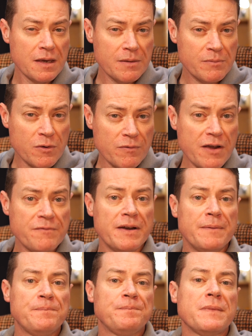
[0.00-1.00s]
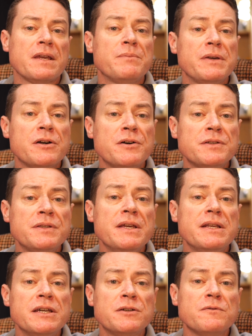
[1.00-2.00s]
Moreover, because the
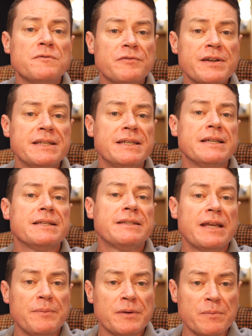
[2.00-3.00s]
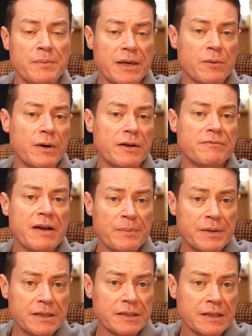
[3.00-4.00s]
initial freezing step can be quite
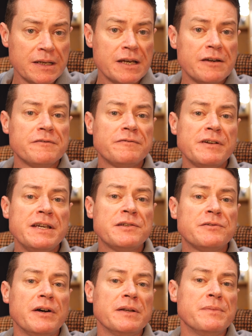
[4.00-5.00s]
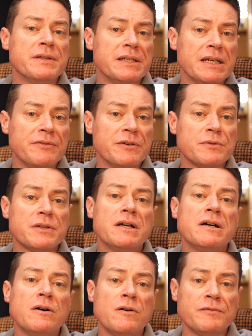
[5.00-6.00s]
rapid, freeze dried materials
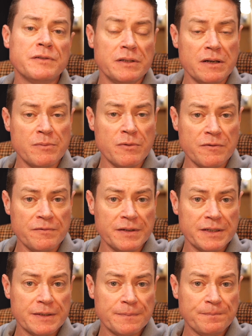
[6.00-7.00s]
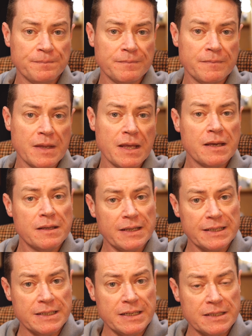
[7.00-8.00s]
are often amorphous.
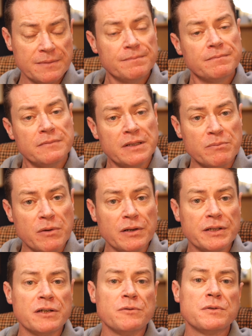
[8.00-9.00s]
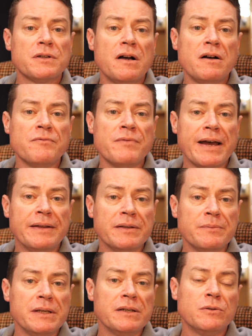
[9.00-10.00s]
That is, the molecules are
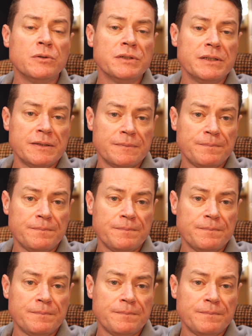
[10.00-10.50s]
randomly ordered.